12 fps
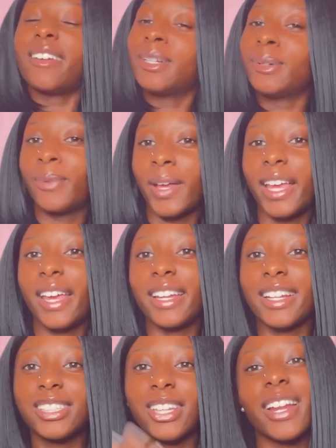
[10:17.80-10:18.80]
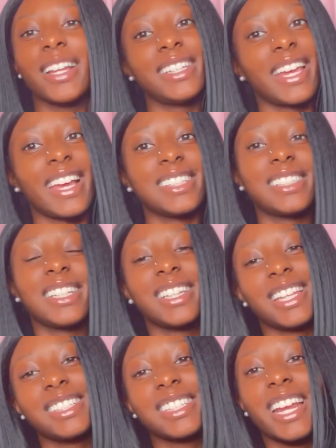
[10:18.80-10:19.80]
away and I started dancing
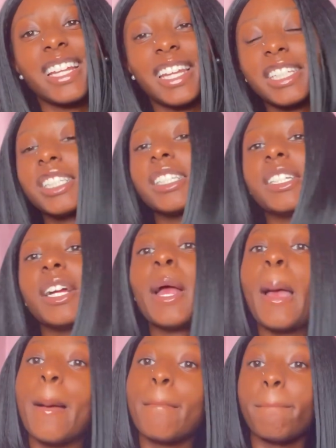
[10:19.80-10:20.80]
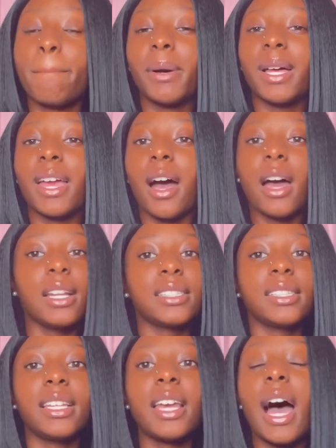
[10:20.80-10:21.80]
and things of that nature. But
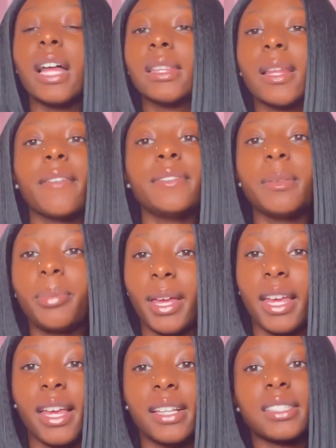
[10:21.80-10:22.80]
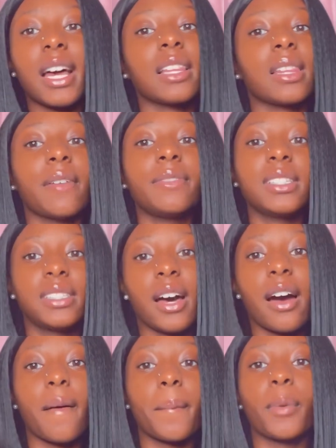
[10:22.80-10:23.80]
honestly, I love the pants. I love the
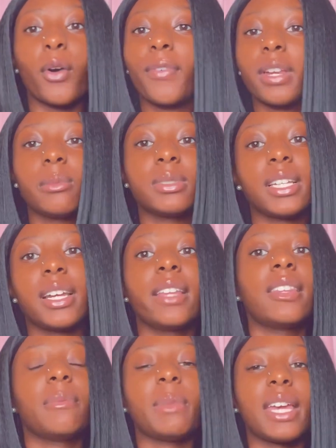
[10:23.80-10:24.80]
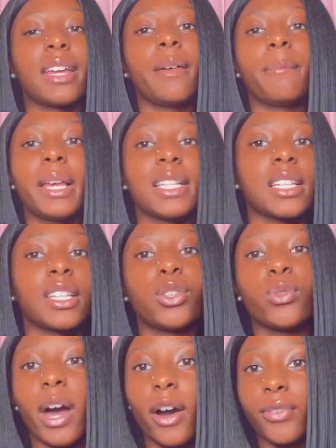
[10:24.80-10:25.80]
top. Both of them together make an amazing,
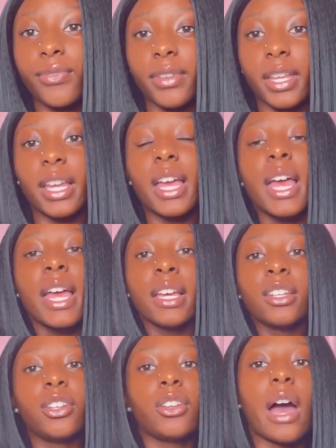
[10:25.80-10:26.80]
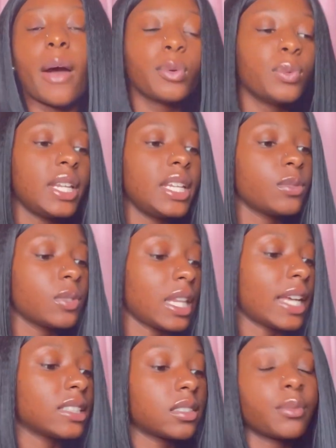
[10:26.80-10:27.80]
cute outfit. You know, I would wear these with
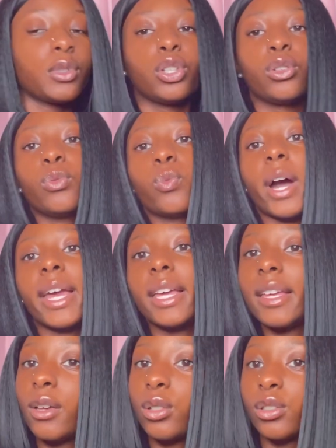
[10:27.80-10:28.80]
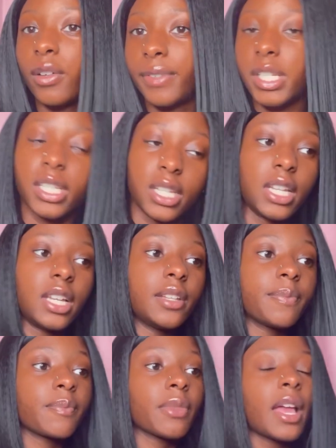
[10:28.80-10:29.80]
like some cute white heels off of
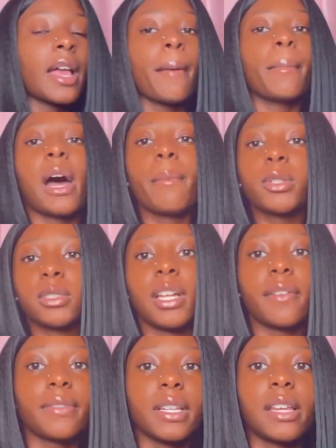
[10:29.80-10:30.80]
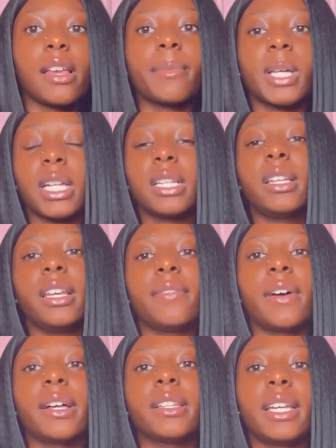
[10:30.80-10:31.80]
Shein. But I most definitely am going to leave
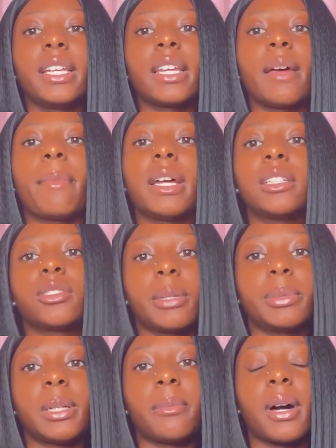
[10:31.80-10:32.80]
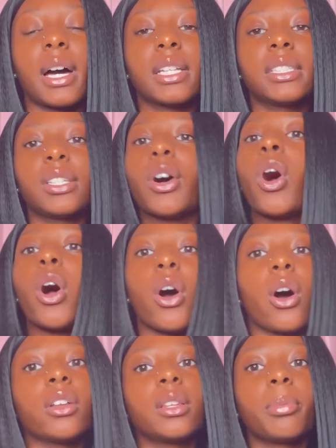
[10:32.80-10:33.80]
a link in my description box to
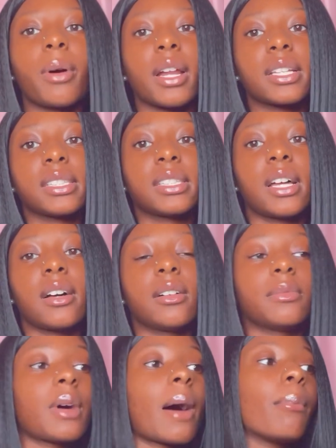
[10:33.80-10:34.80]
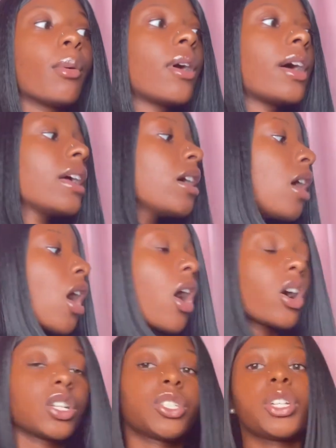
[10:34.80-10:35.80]
all the products that I bought.
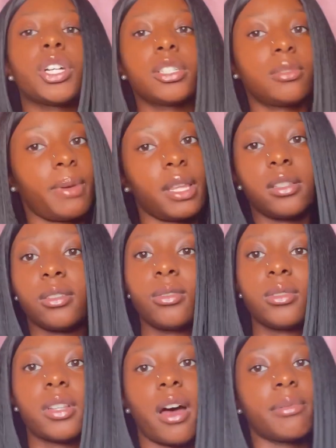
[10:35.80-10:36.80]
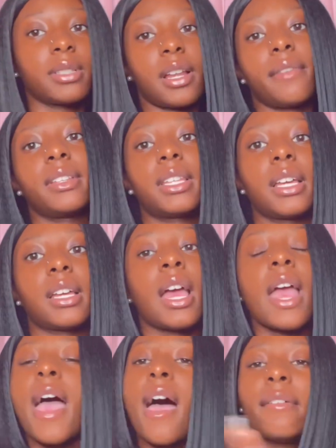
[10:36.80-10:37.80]
All the shirts, bathing suits, tops, and everything.
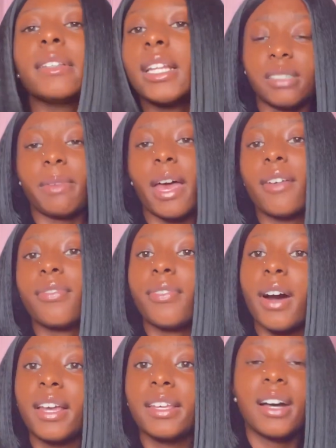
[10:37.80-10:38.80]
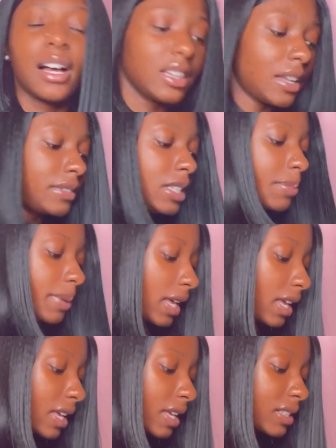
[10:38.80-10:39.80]
Everything I'm mad fire. I love these
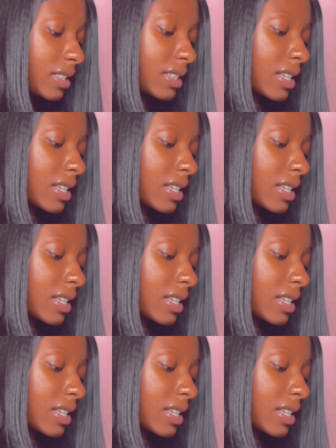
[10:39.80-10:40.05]
pants.